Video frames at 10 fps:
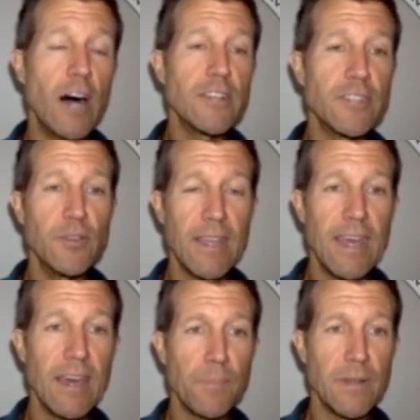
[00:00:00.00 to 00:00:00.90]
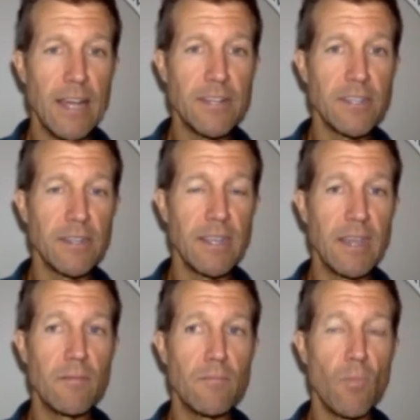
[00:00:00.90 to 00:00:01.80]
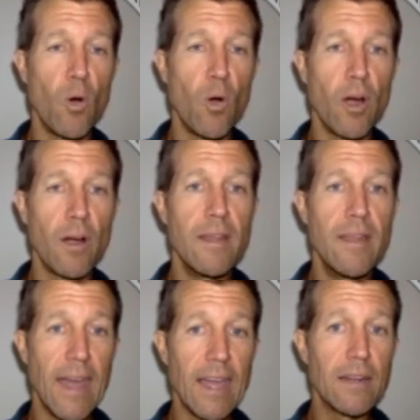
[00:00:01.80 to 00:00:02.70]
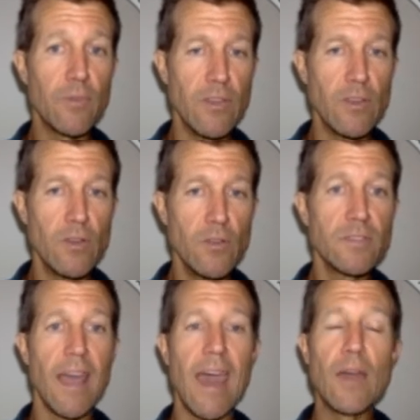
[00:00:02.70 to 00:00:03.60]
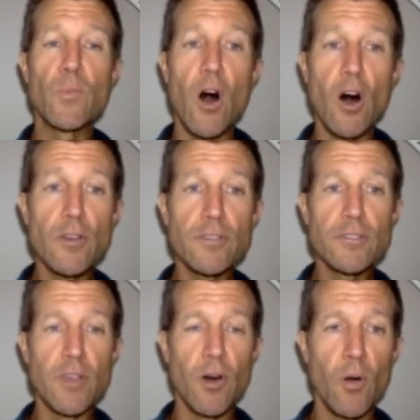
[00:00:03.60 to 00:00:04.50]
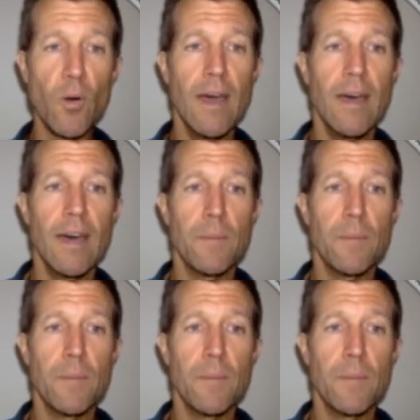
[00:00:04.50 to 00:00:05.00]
cause you to get potentially more negative reviews, and would also